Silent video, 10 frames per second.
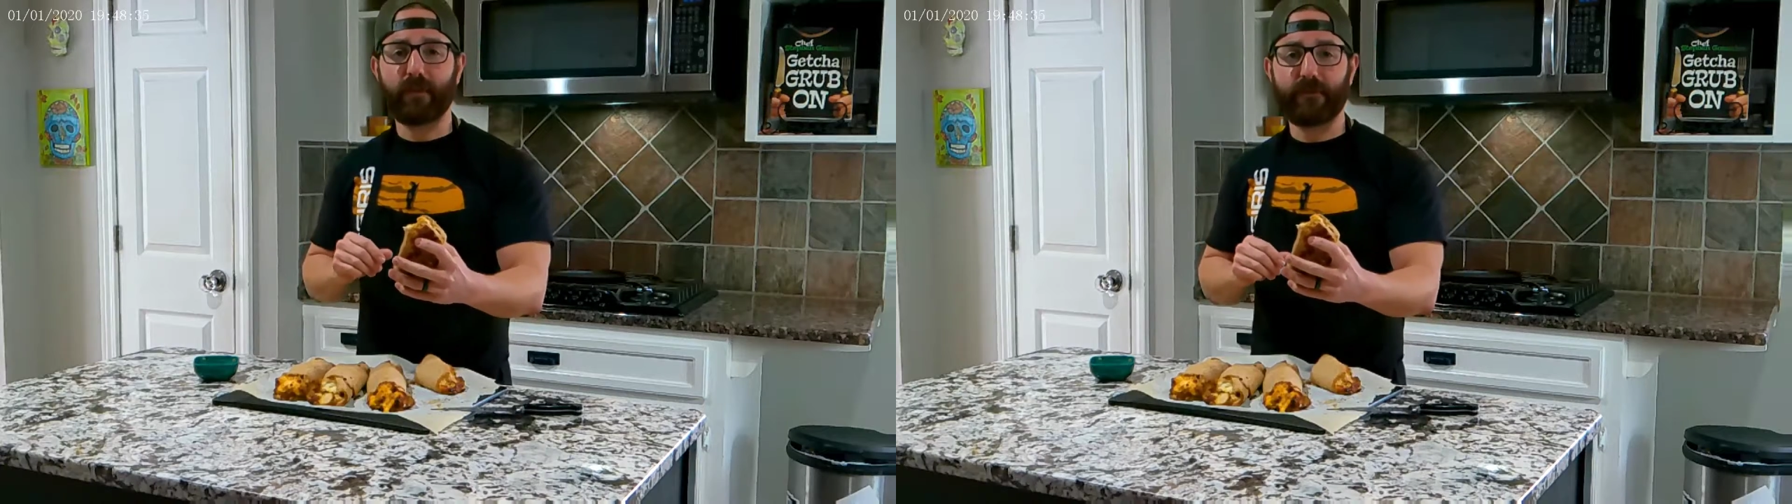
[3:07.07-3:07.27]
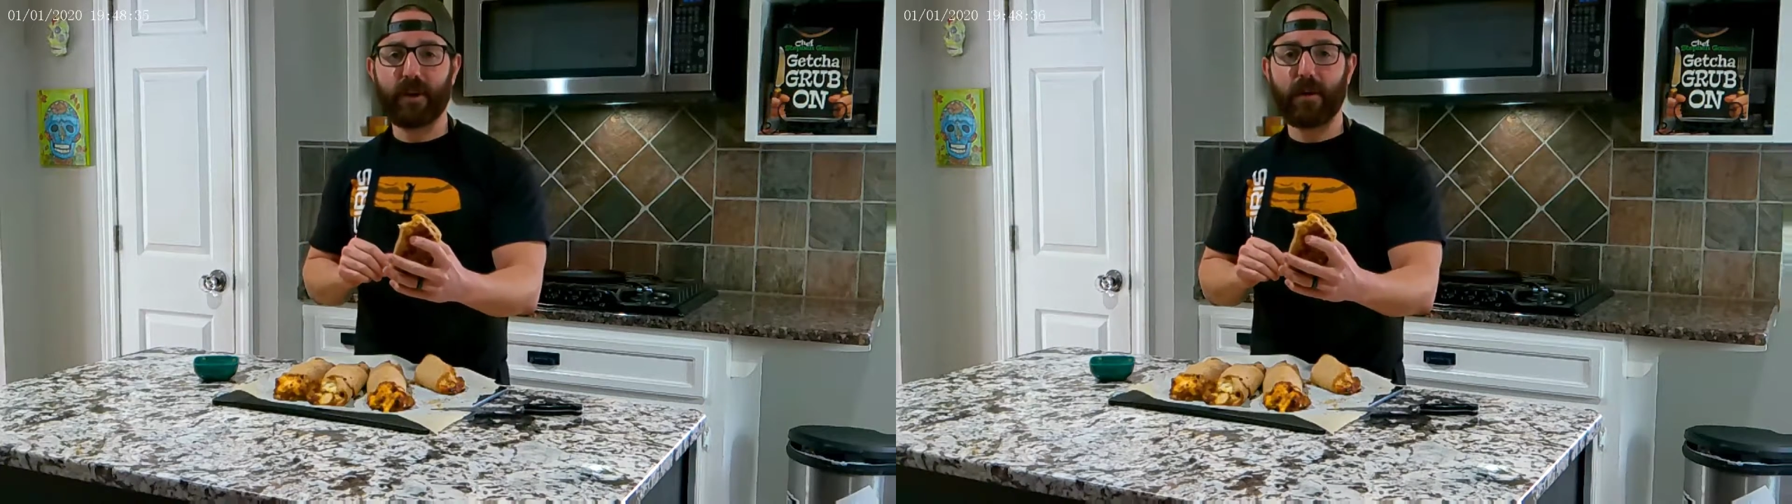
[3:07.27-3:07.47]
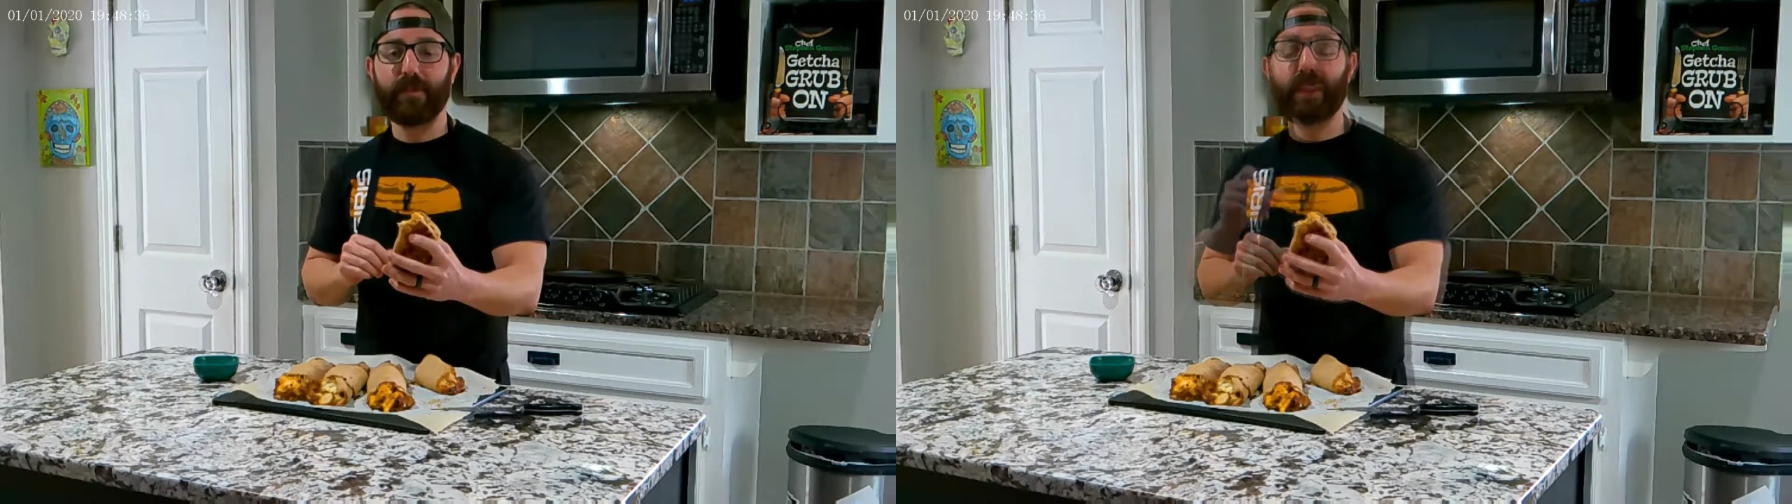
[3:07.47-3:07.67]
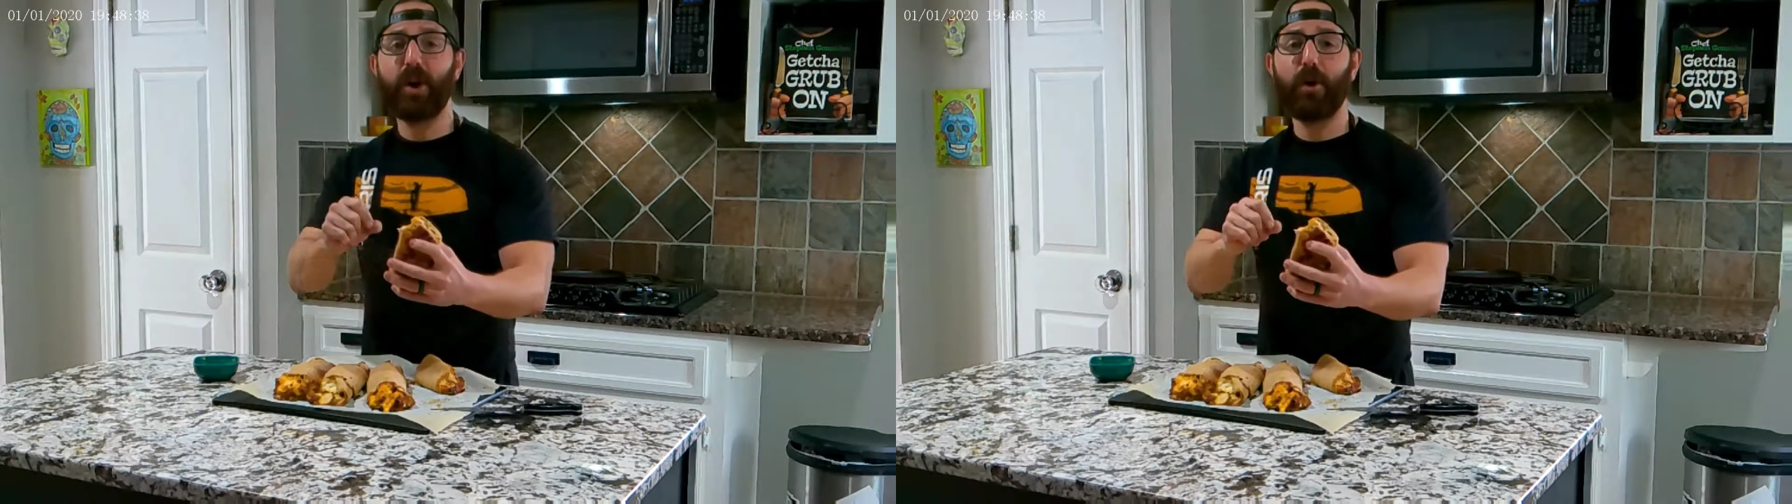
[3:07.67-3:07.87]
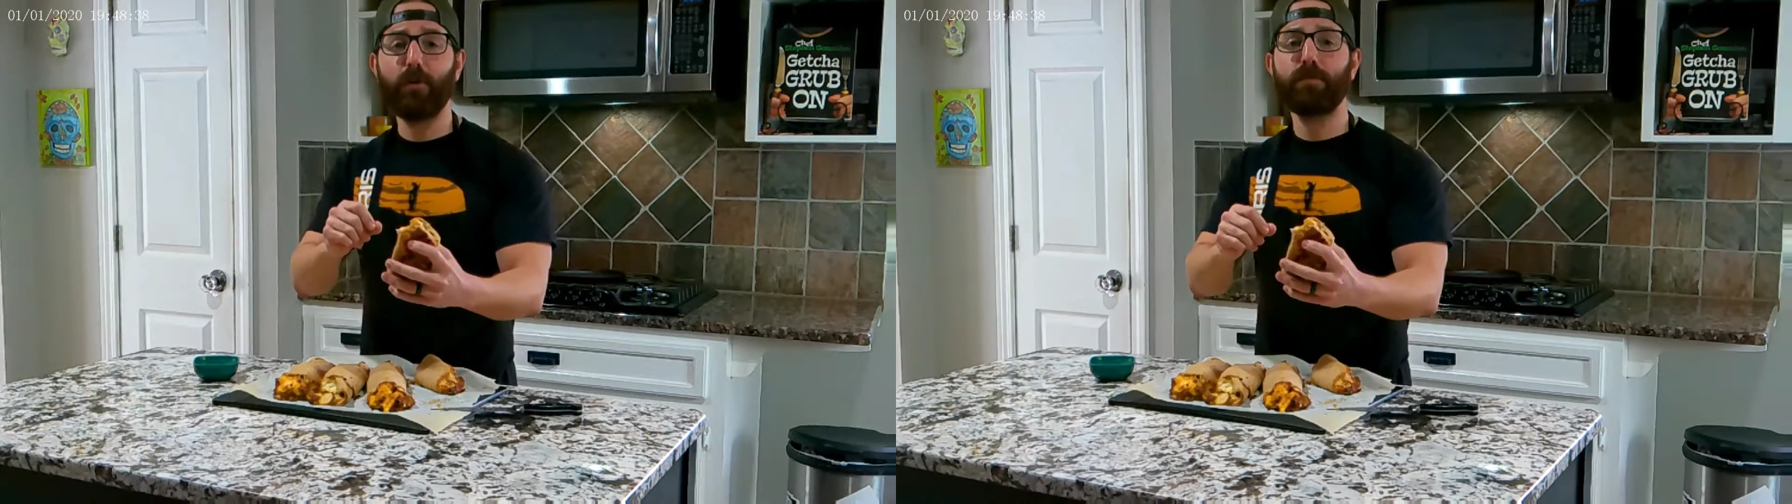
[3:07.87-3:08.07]
from the
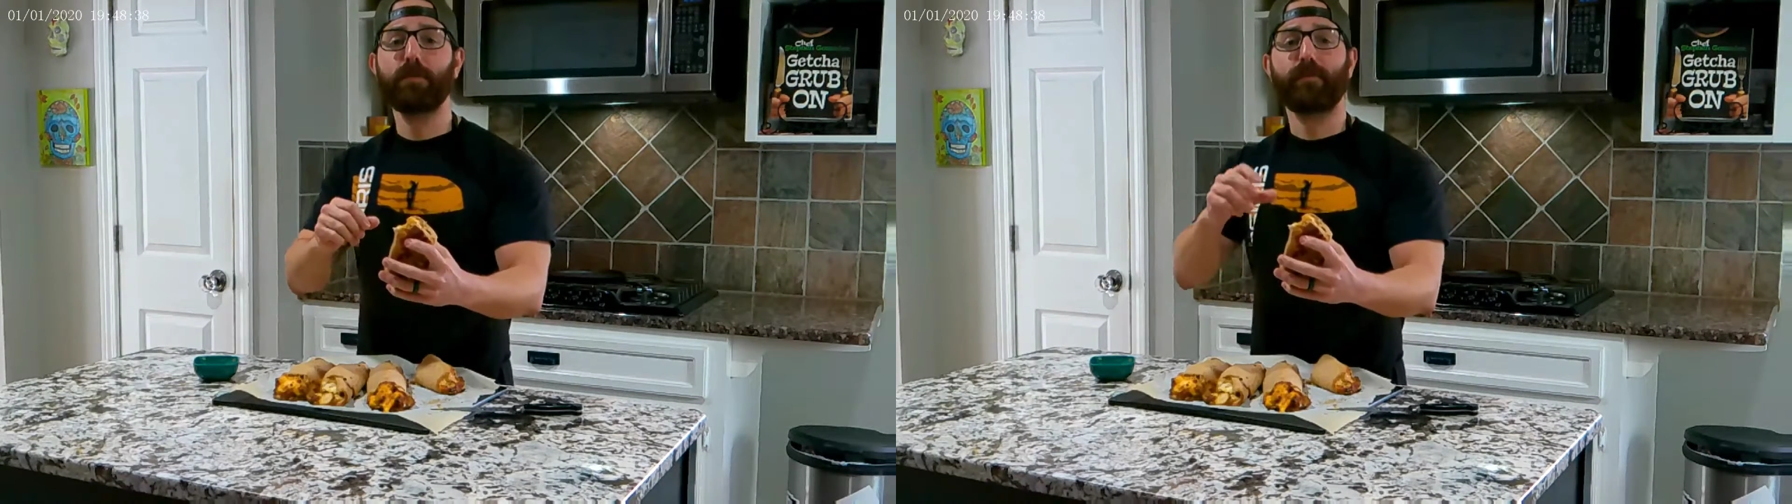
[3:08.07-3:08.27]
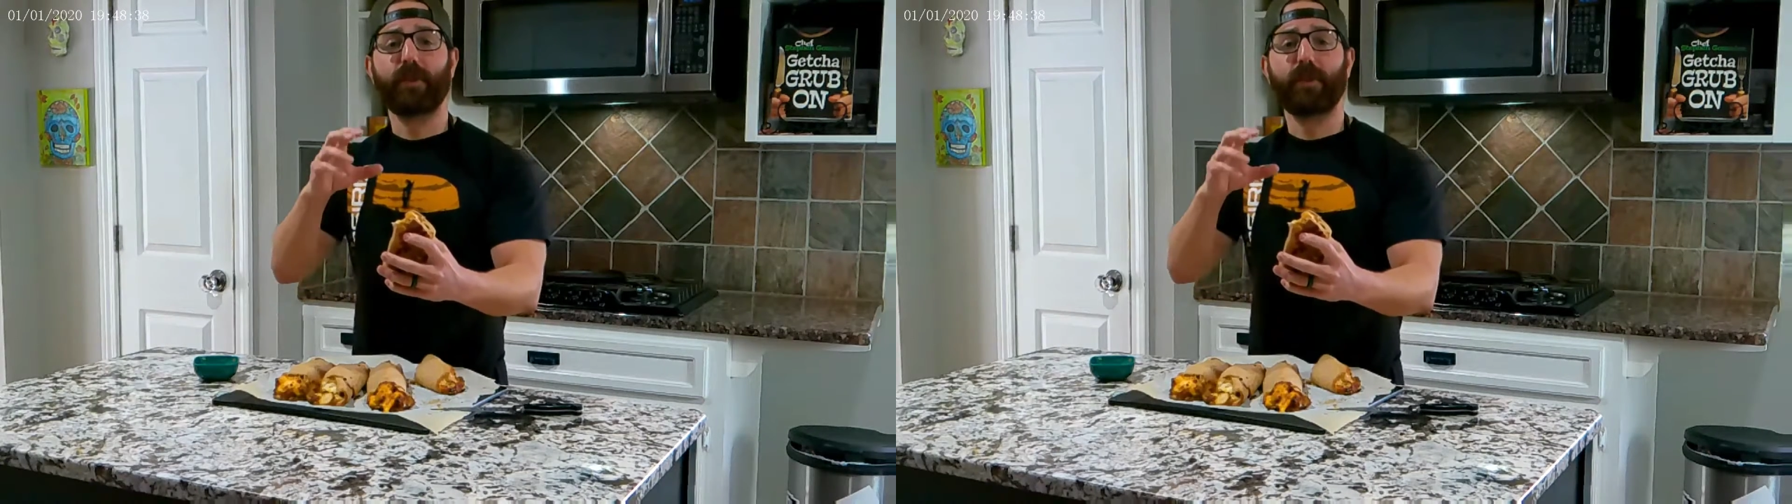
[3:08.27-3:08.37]
dough,